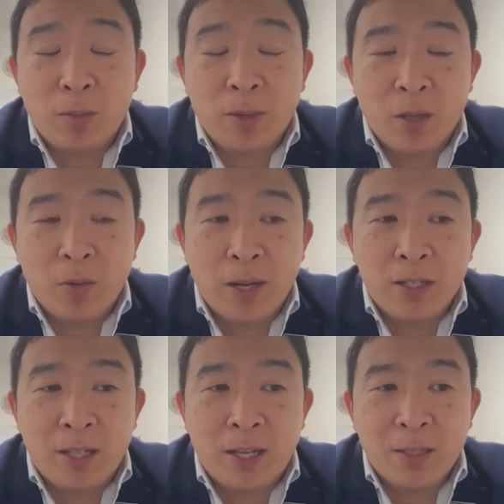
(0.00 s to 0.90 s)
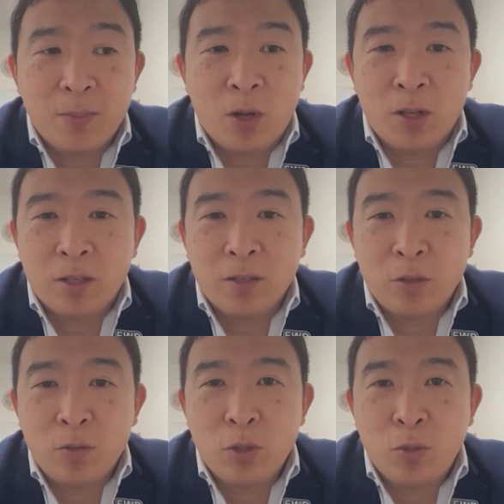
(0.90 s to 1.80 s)
by the way. It's a lot smaller.
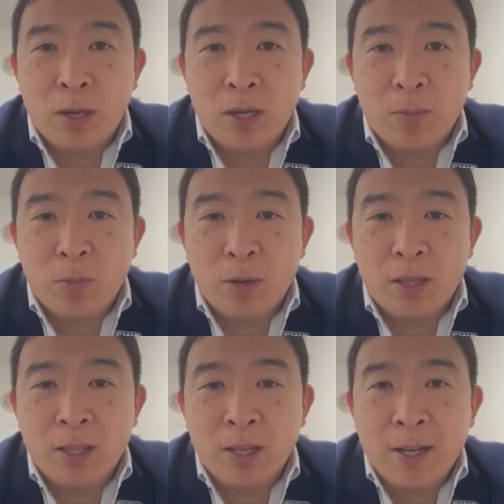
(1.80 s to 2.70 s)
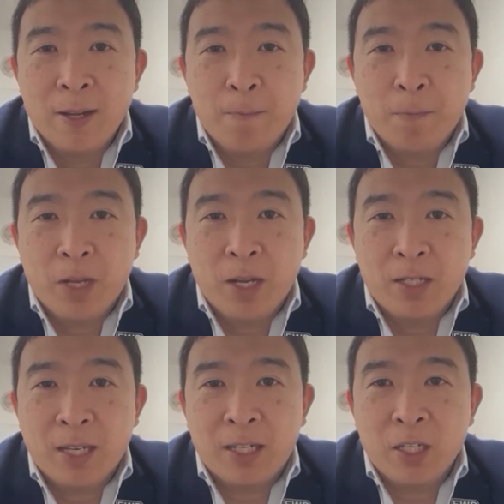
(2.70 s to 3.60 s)
You do end up with
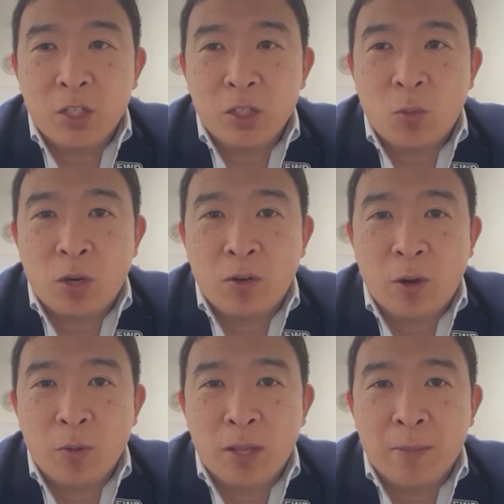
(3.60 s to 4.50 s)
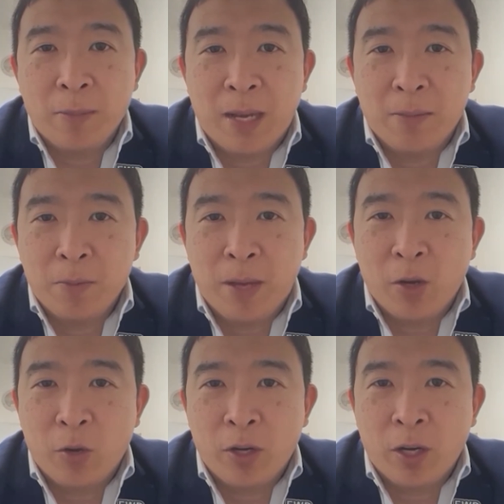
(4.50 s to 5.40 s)
technicians walking around with laptops
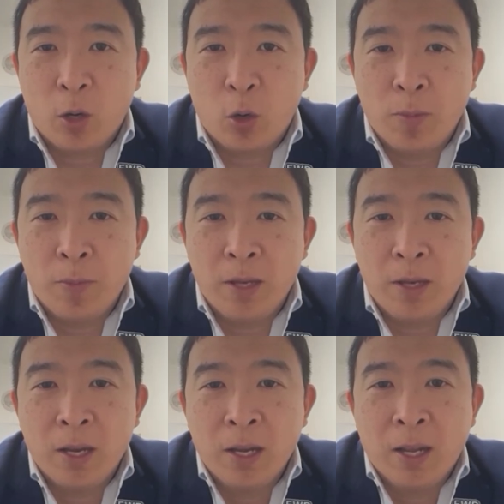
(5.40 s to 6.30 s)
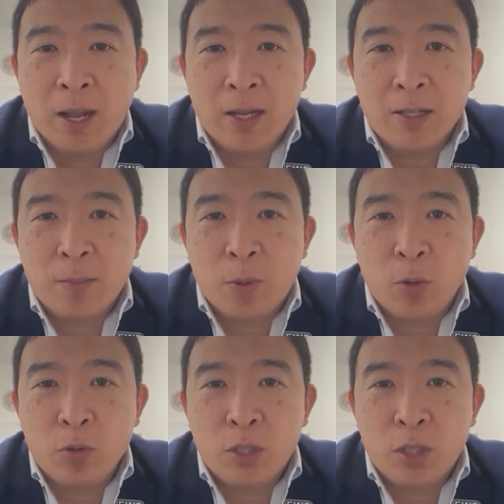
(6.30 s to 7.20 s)
monitoring equipment, as
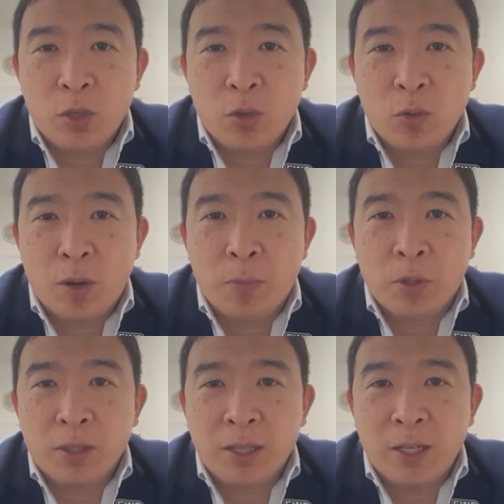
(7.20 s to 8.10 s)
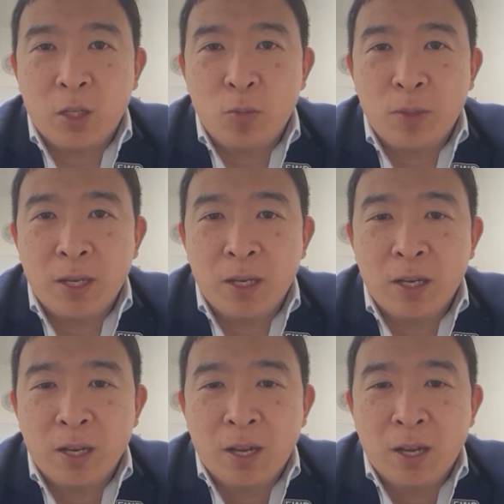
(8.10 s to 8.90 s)
opposed to a burly human